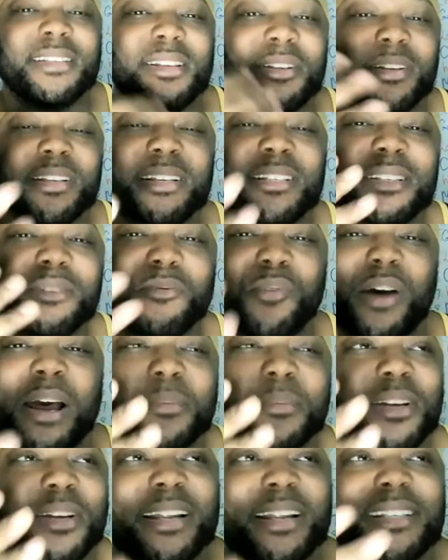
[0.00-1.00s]
So this is
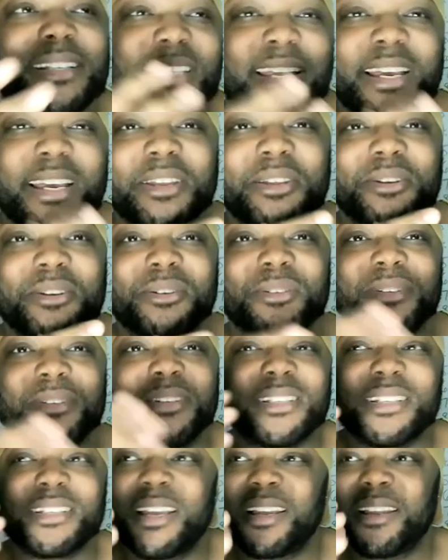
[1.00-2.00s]
what I'm trying to tell
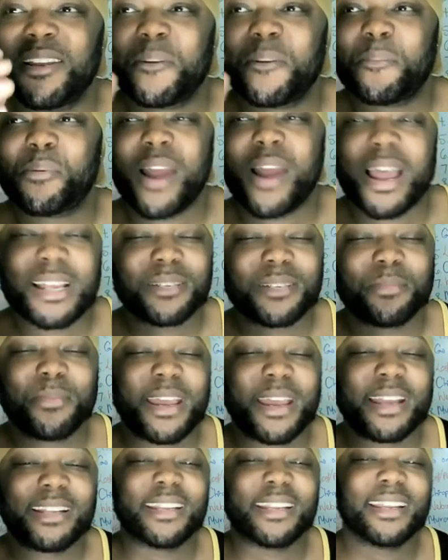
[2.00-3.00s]
you. Your
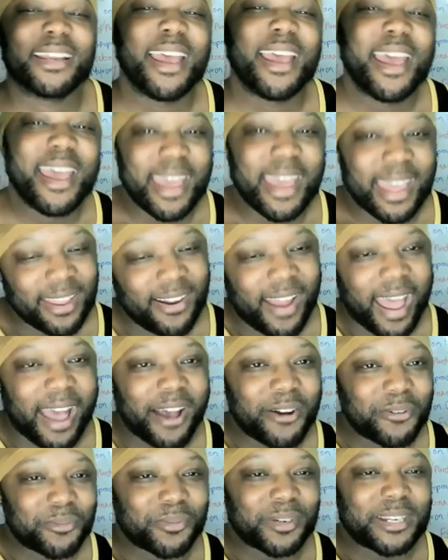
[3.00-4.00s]
prospecting and
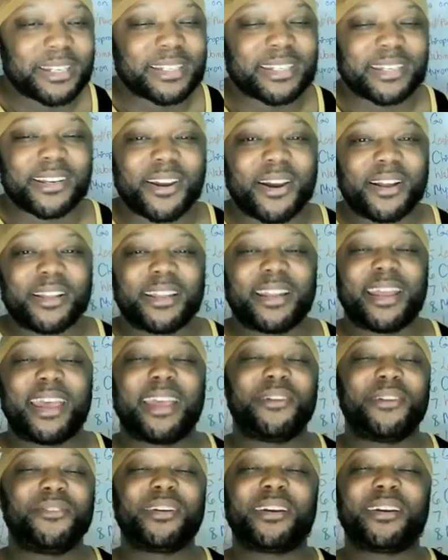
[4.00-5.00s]
your outreach and all of
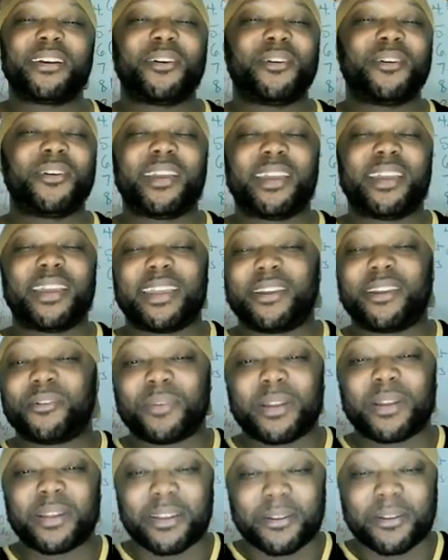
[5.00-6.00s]
that, you can go ahead and
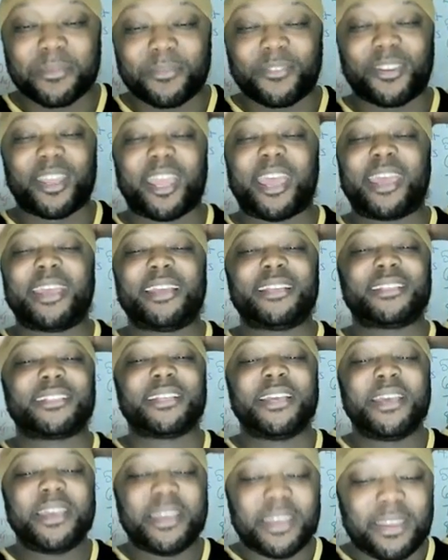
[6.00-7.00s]
get rid of them
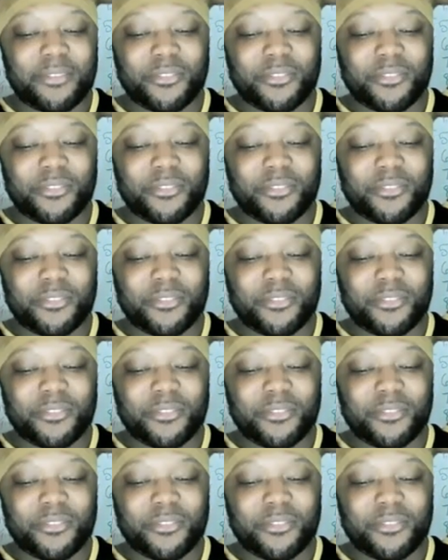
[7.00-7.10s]
VAs.